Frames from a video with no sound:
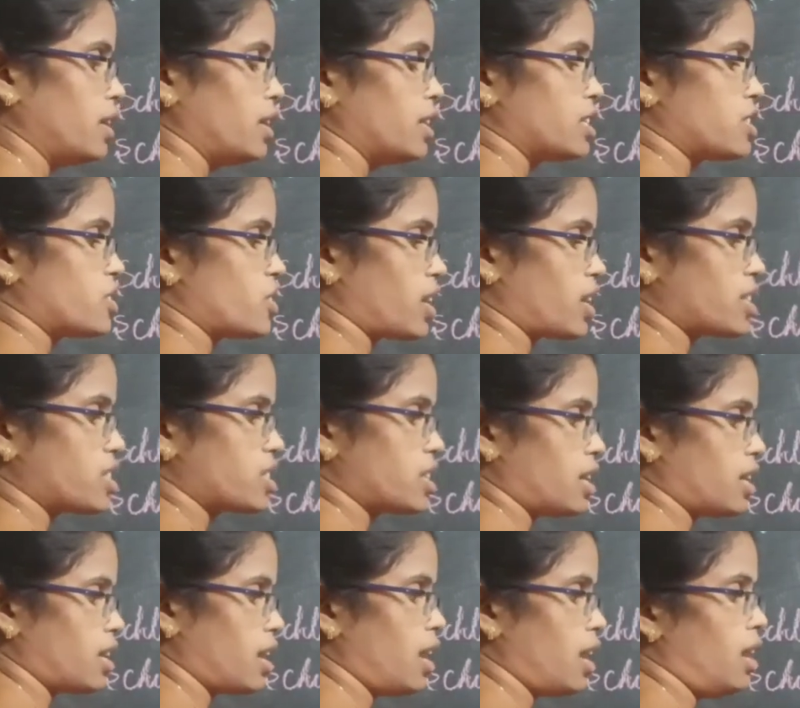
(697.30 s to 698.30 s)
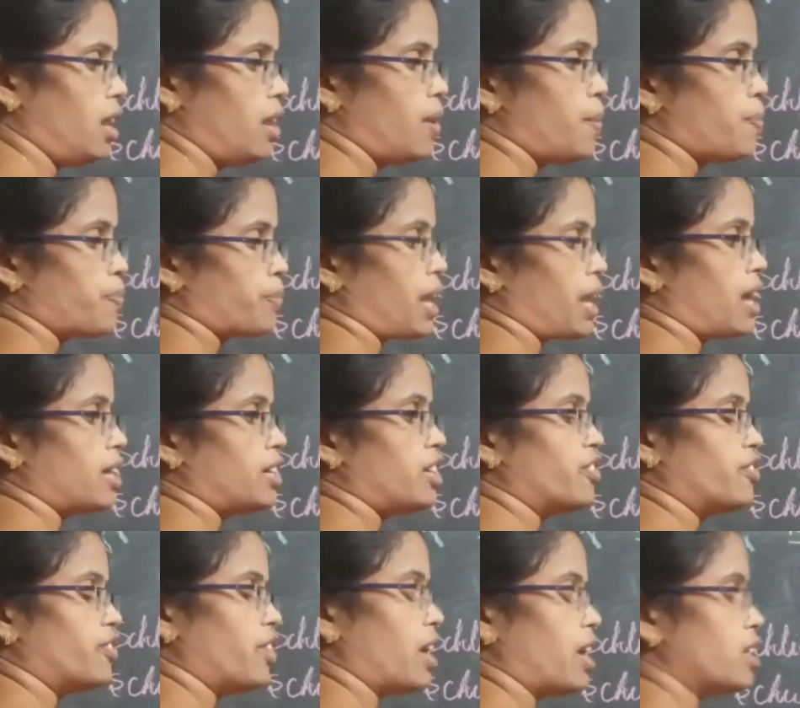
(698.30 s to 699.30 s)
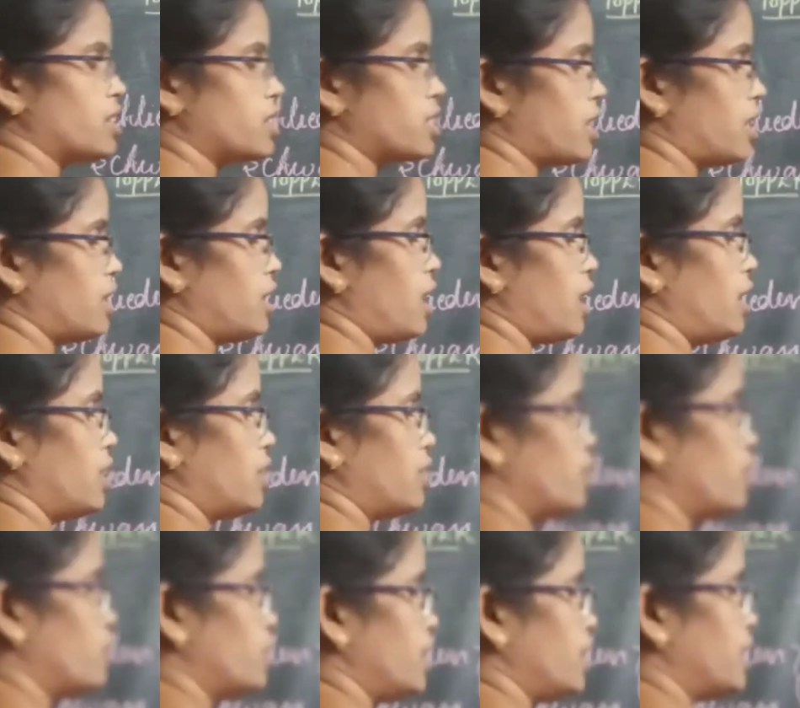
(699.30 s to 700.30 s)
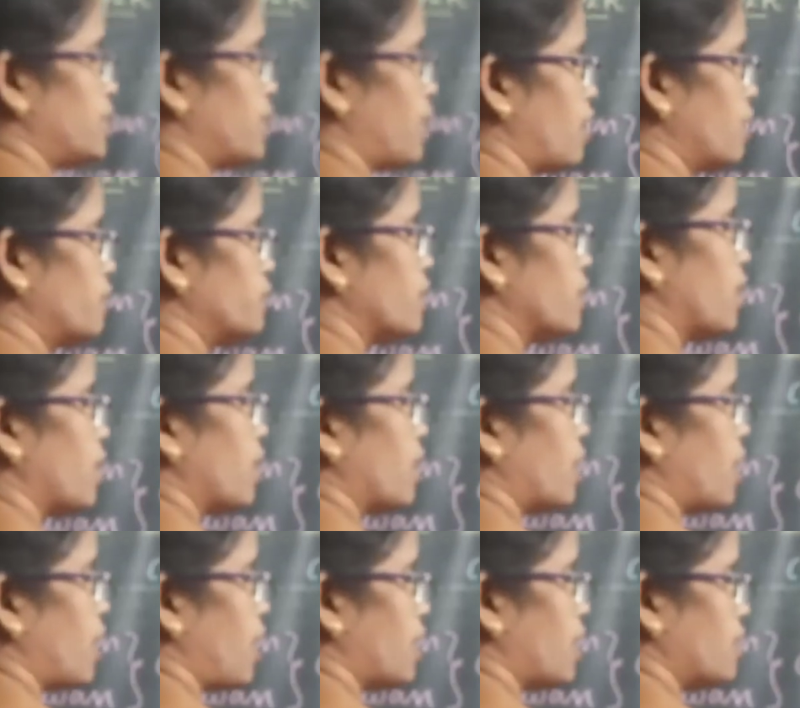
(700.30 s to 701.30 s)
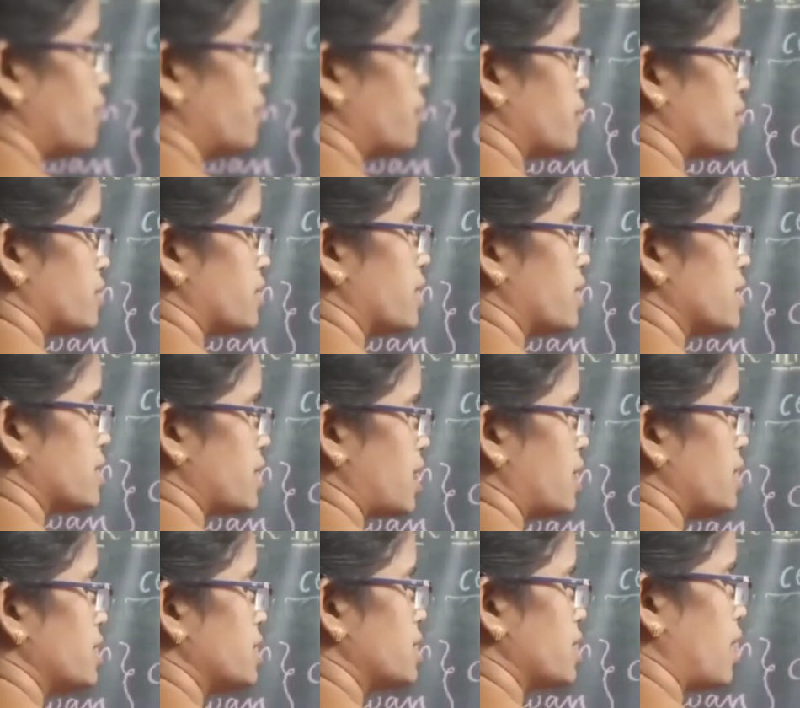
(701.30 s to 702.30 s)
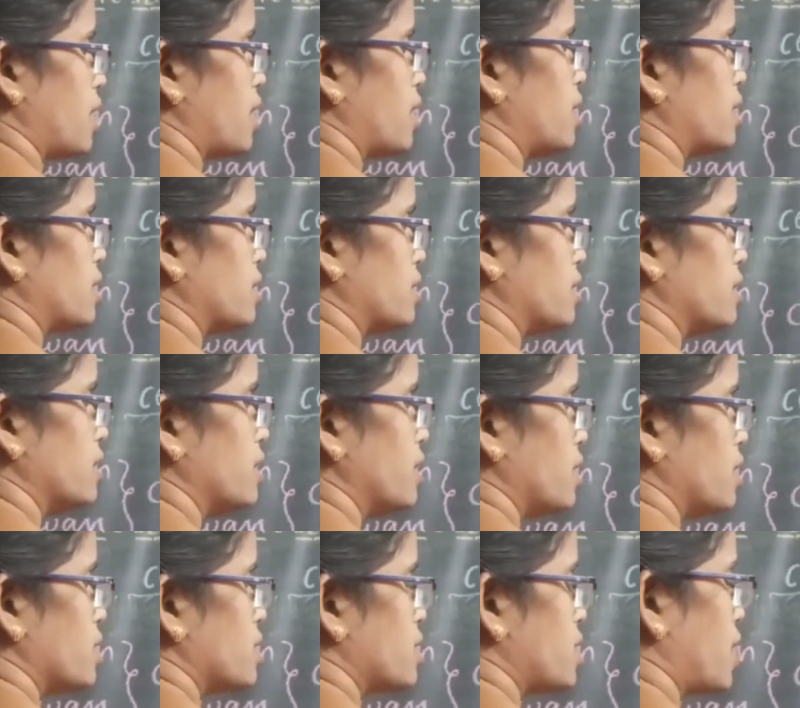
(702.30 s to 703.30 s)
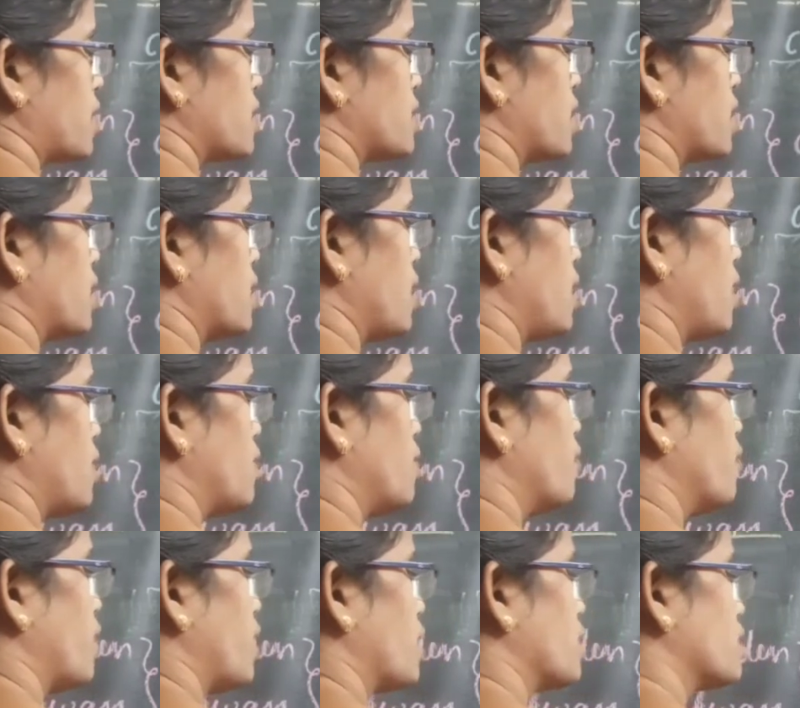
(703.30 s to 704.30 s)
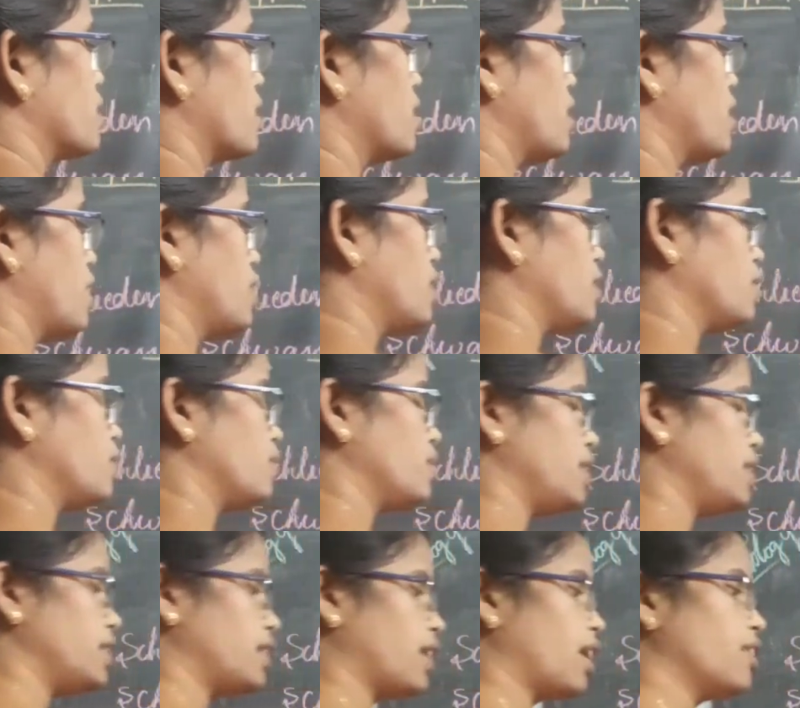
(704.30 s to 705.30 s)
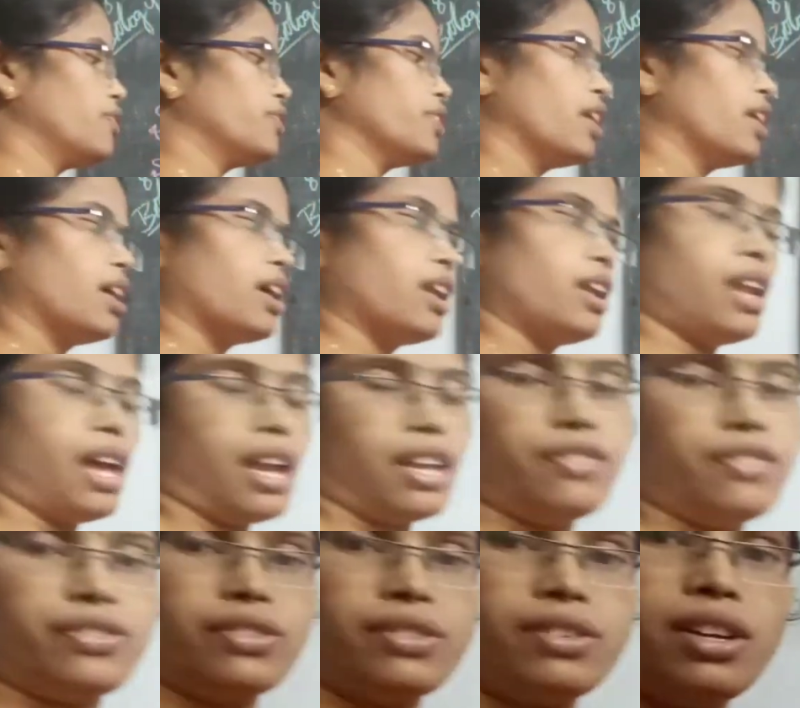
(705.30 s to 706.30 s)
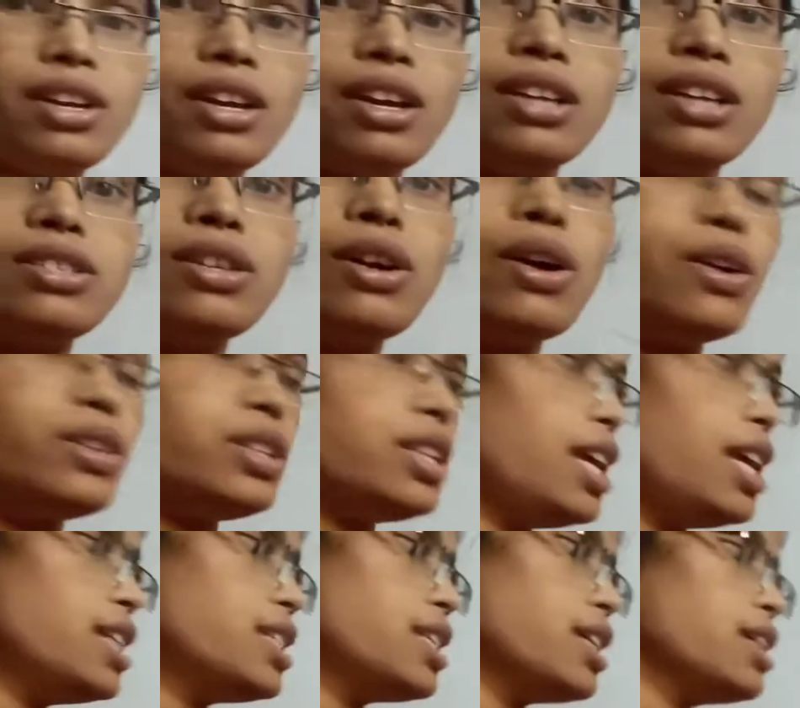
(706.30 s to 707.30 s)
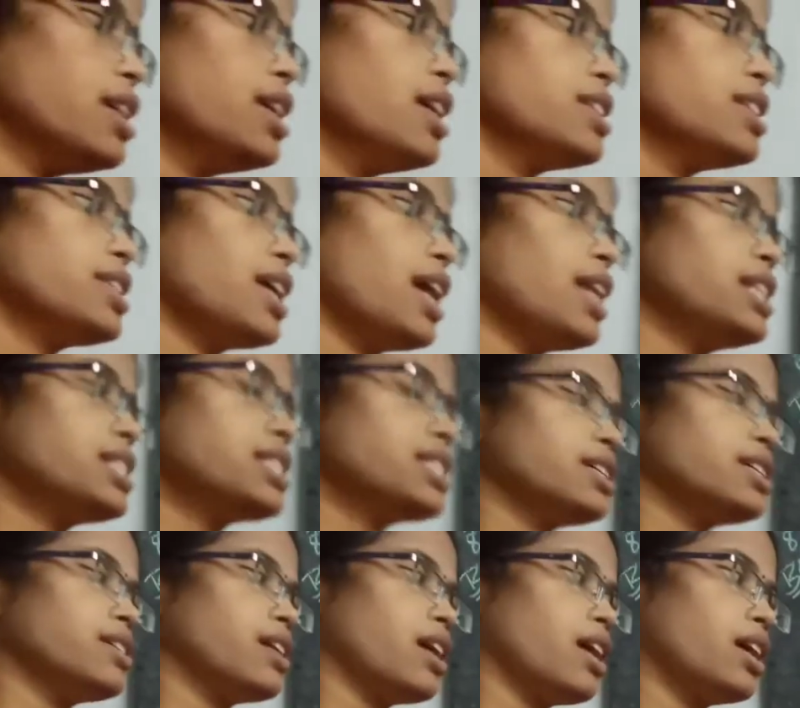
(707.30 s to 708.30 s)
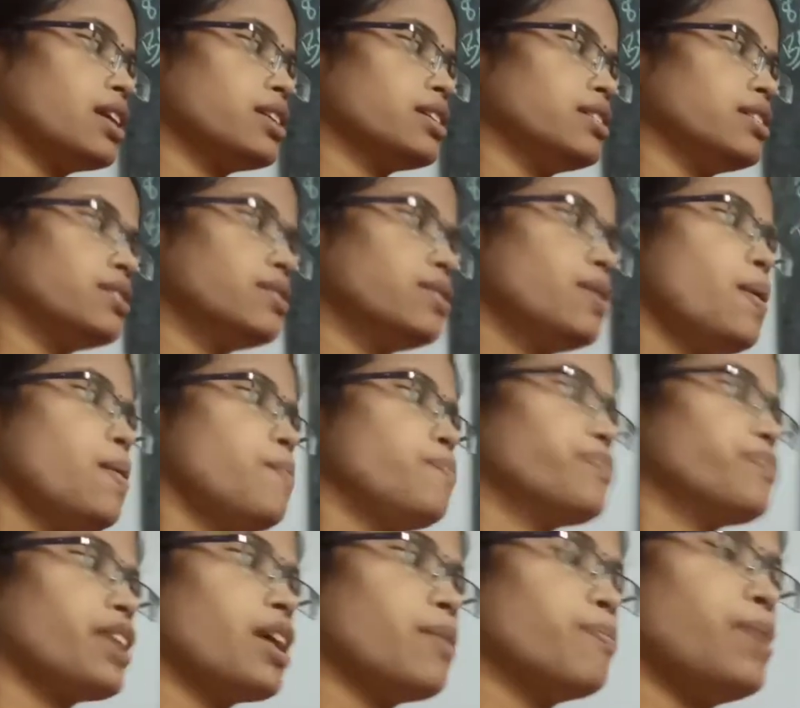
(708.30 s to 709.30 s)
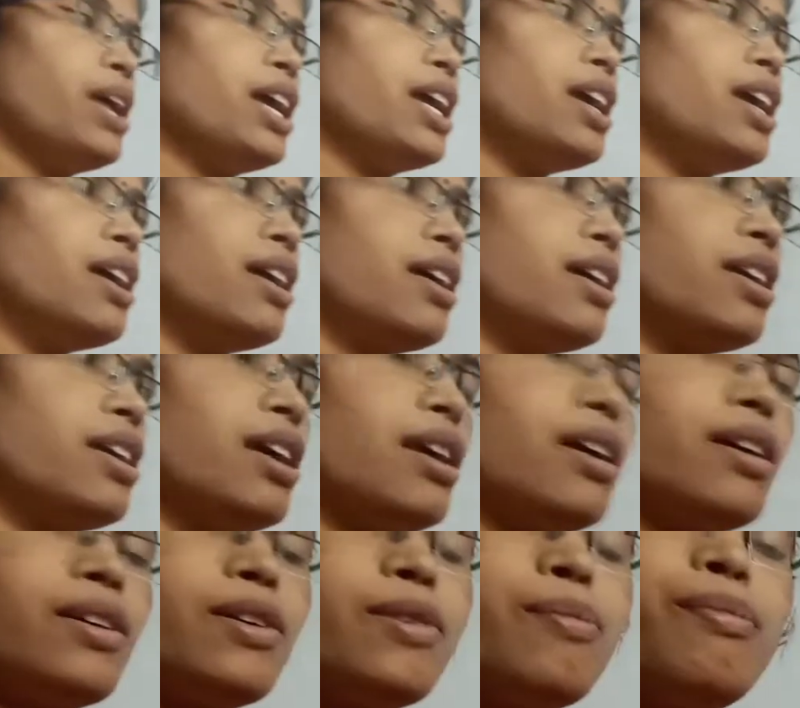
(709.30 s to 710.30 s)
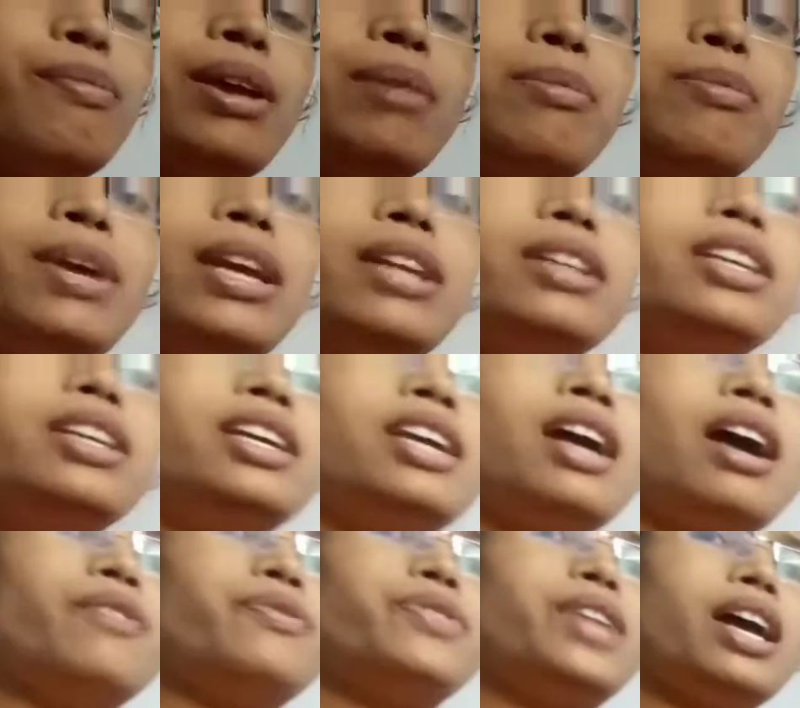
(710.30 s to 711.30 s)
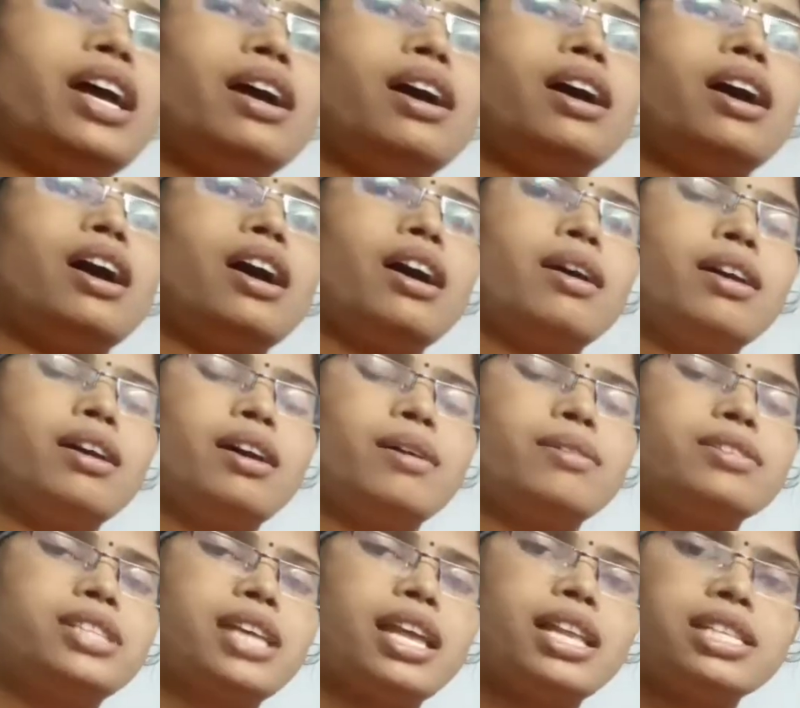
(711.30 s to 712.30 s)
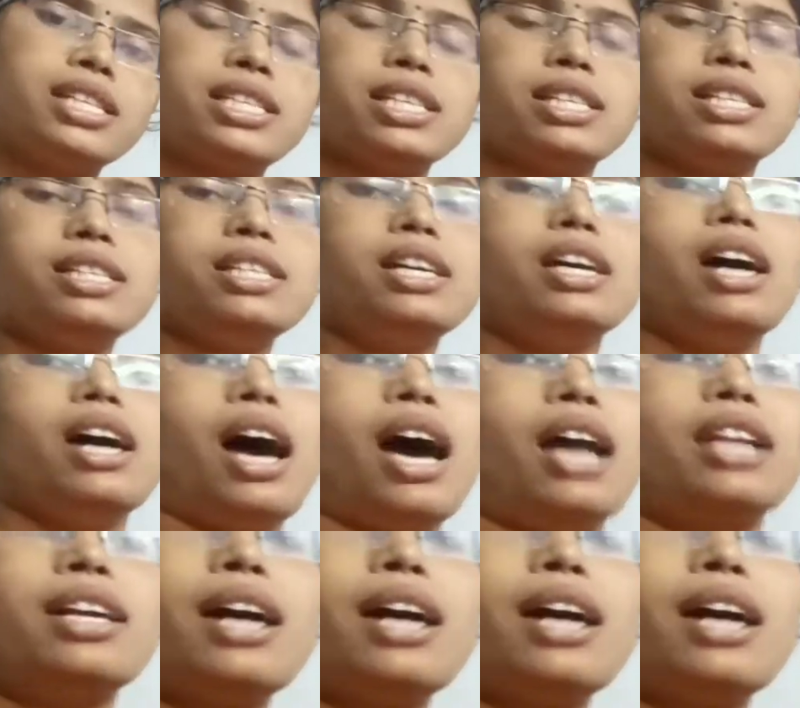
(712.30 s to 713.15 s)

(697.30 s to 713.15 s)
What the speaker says: Structural and functional unit of life. The cells are structural and functional unit of life. So these cells are many of the cells are